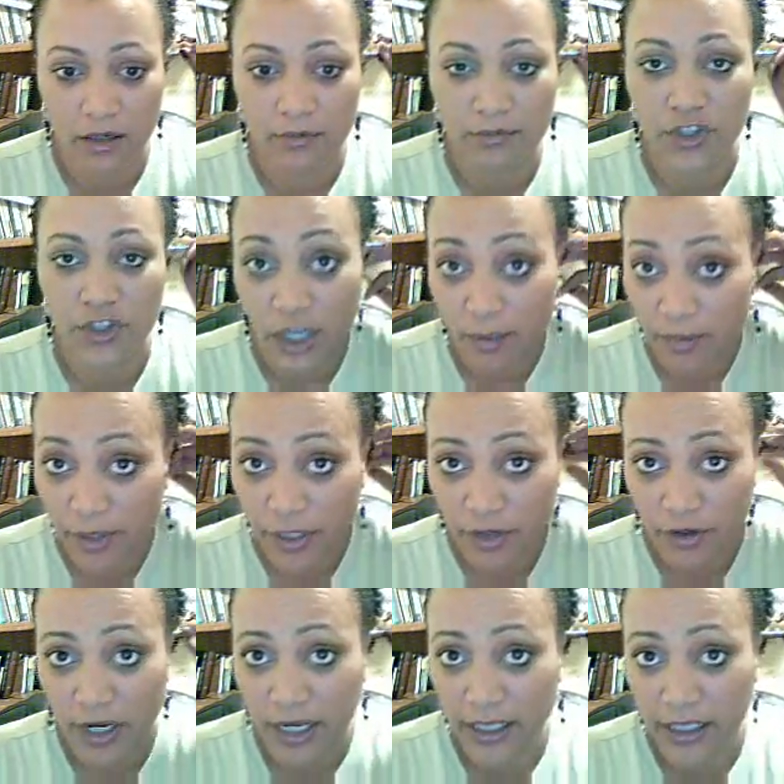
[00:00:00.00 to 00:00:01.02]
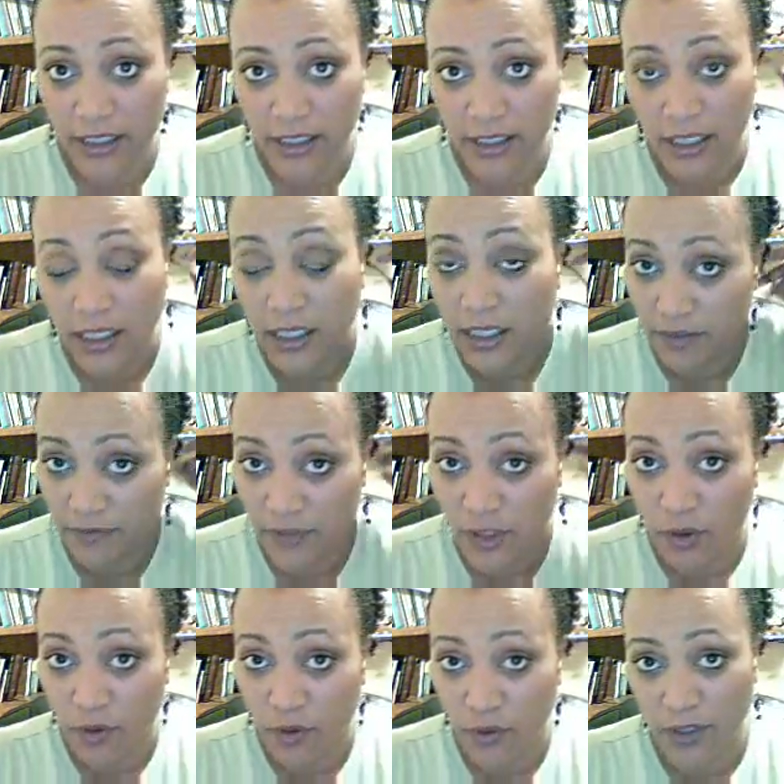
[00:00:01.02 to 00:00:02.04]
shea butter on it, even
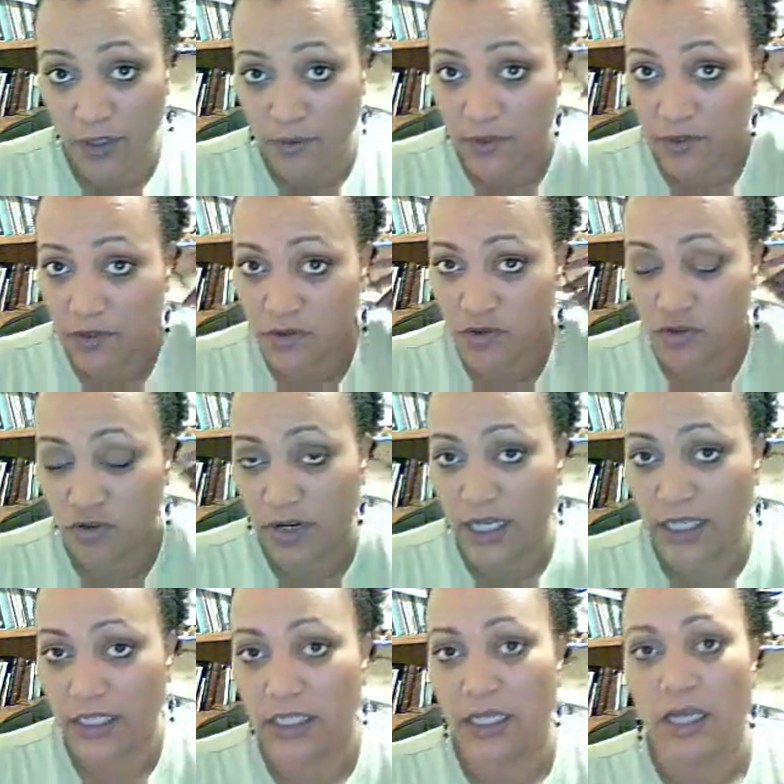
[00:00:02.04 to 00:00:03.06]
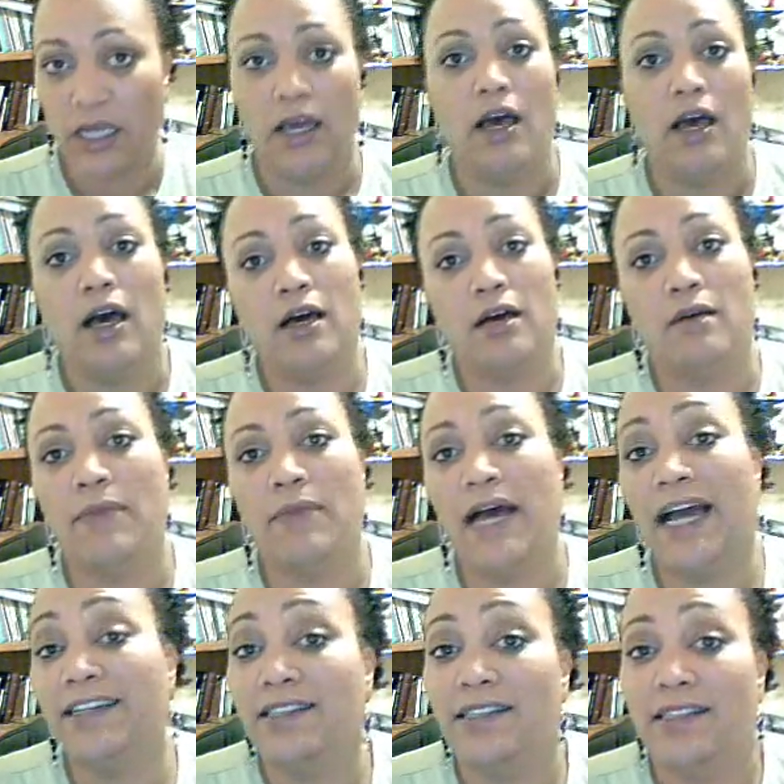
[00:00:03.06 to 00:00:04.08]
though it was straight.
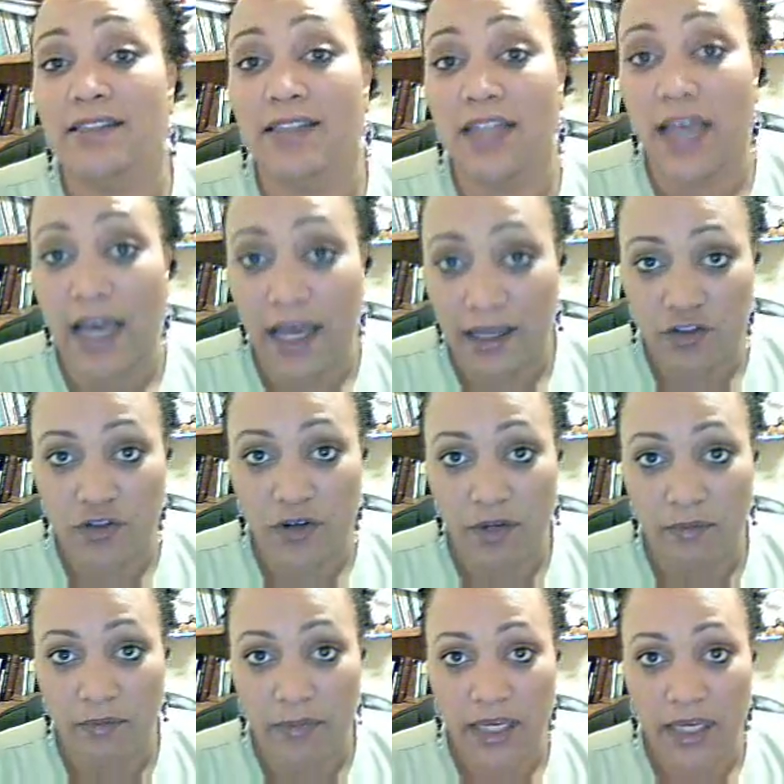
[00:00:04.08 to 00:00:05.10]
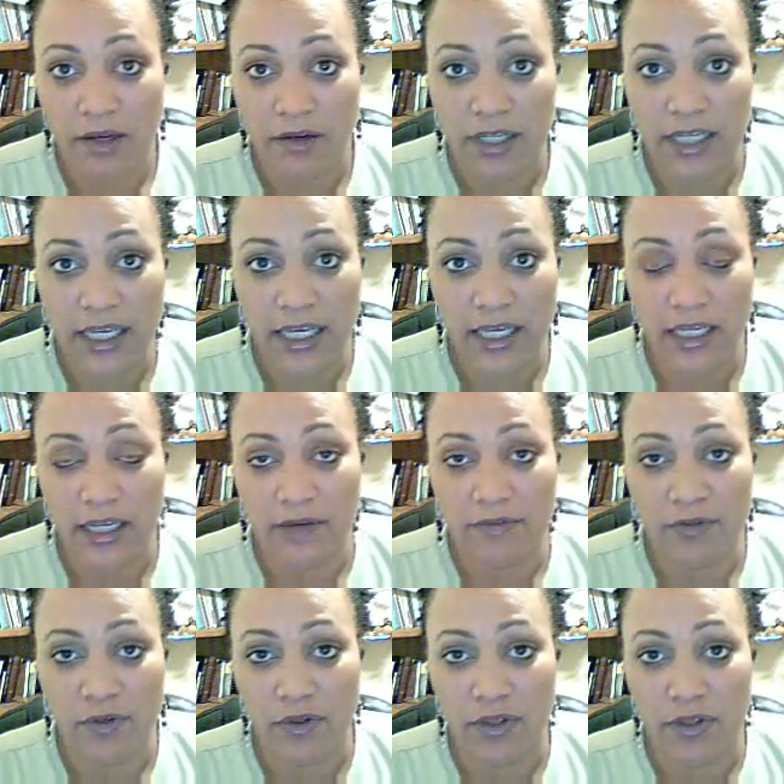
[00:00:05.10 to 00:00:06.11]
I did not straighten my hair again
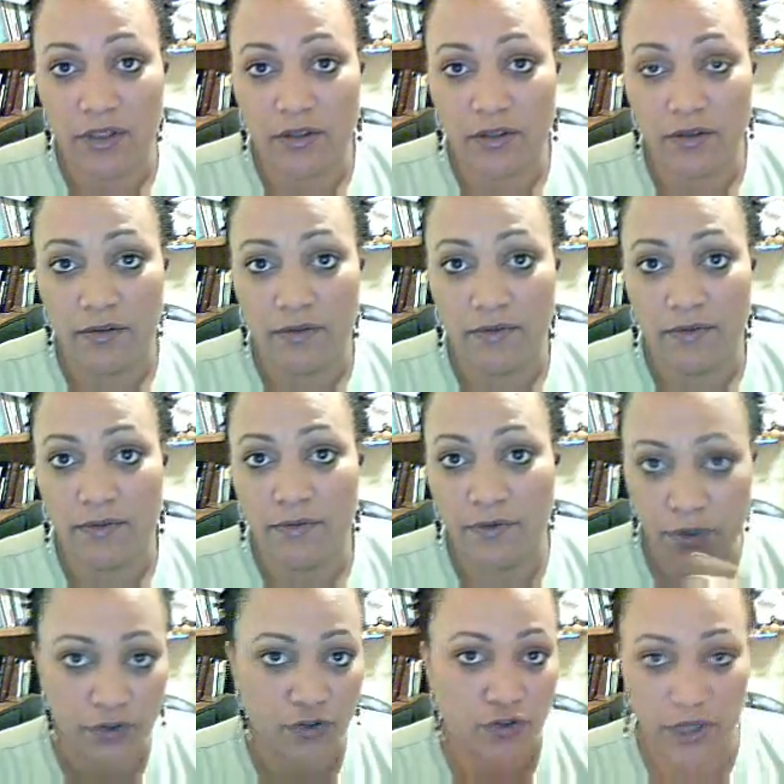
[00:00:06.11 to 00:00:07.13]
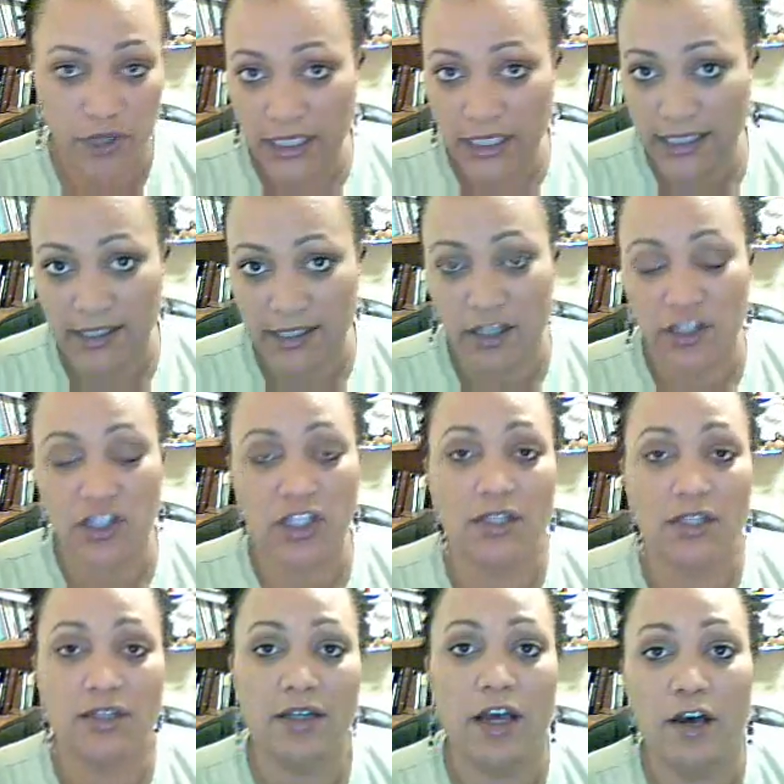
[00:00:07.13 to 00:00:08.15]
after the first straightening session.
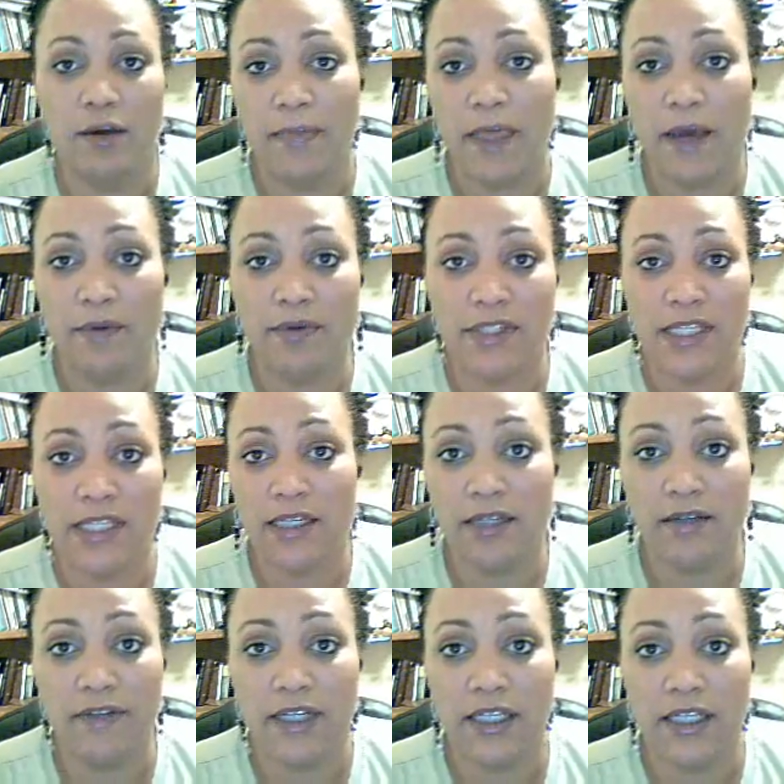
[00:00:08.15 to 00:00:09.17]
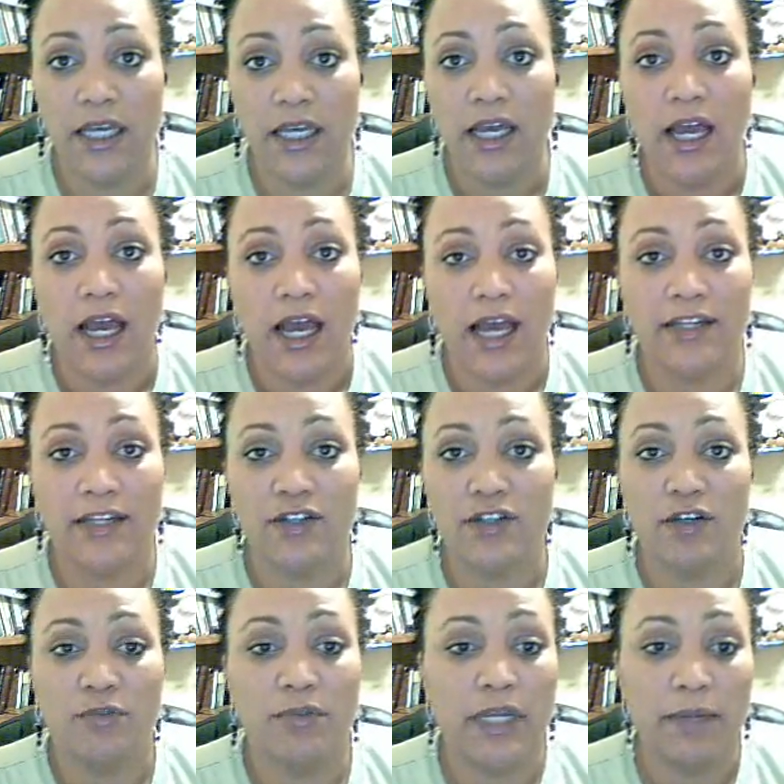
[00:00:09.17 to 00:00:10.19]
That was the end of it. I
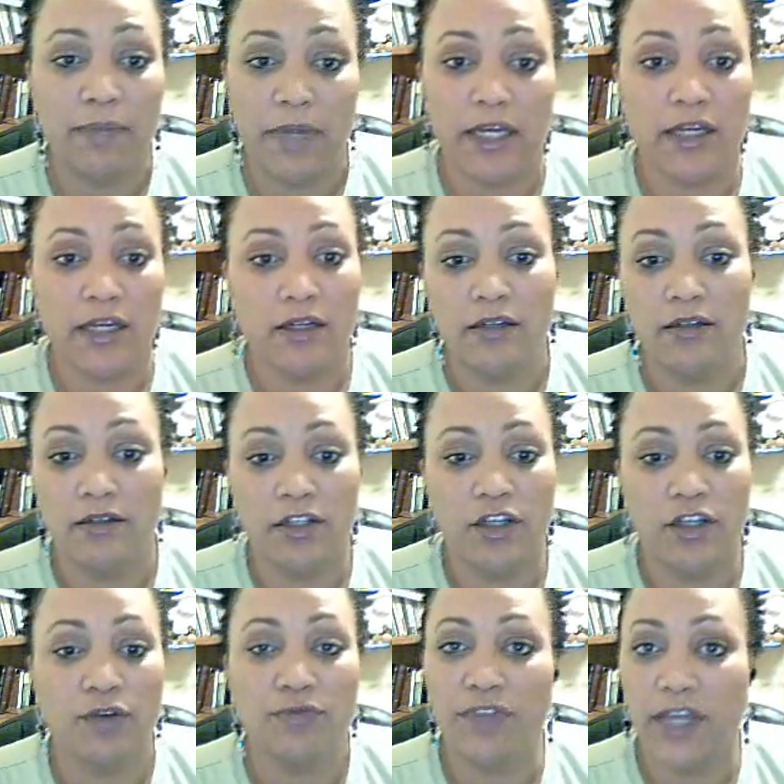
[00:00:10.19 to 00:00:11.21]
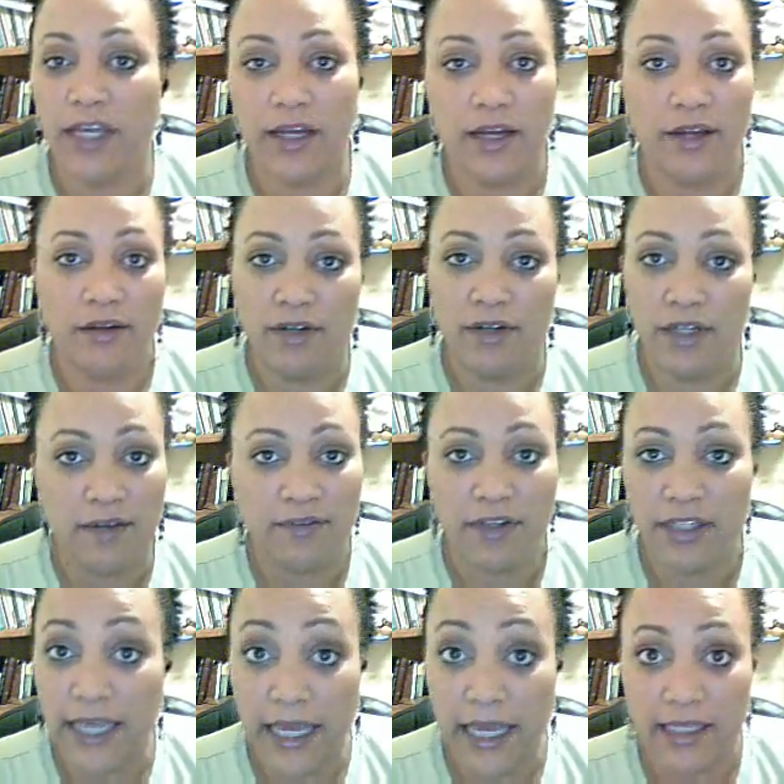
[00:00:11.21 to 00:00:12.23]
determined I'm not going to, you know, flat iron it every
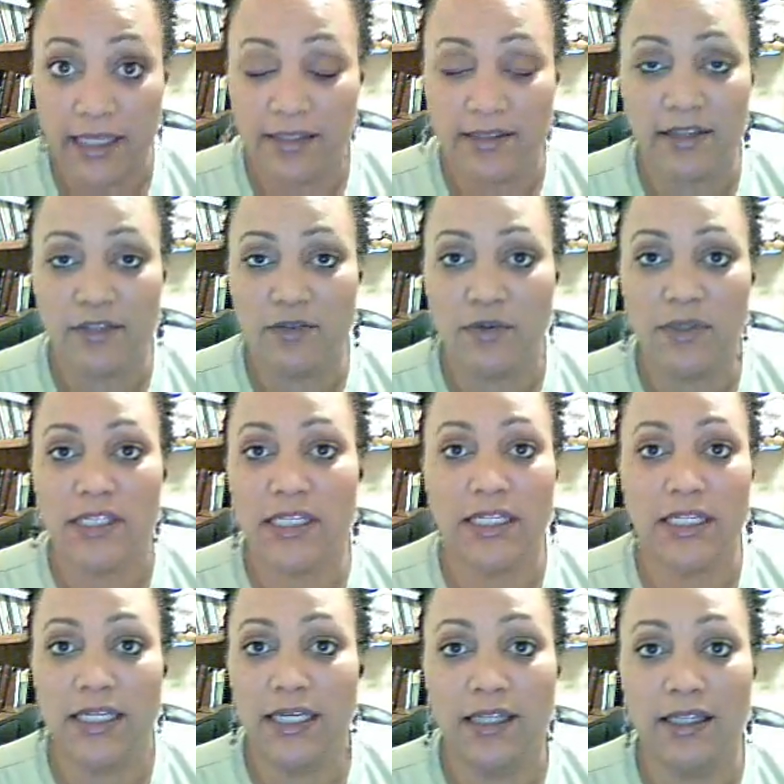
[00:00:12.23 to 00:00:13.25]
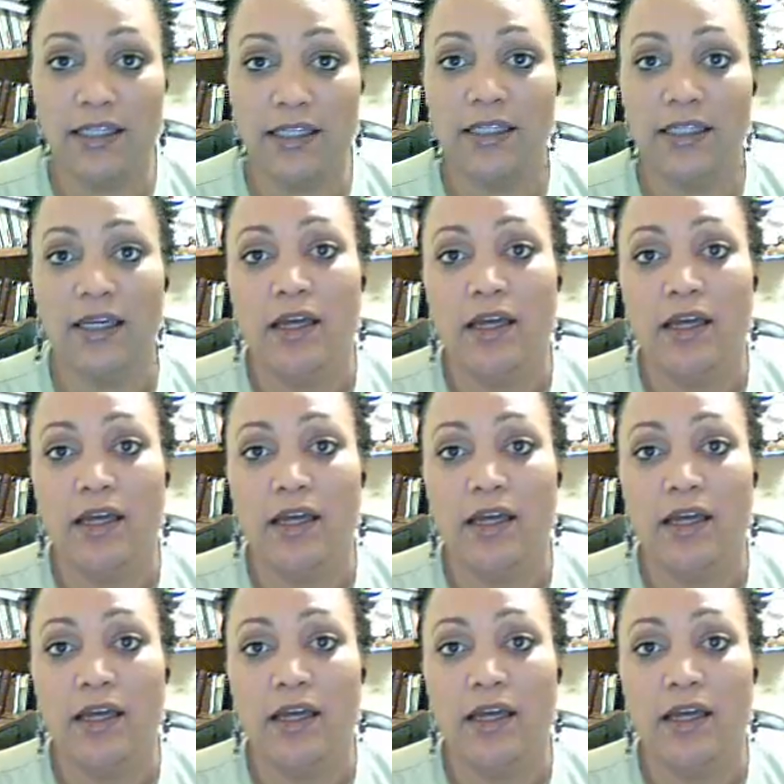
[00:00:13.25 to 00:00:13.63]
day because that's what's going to kill it.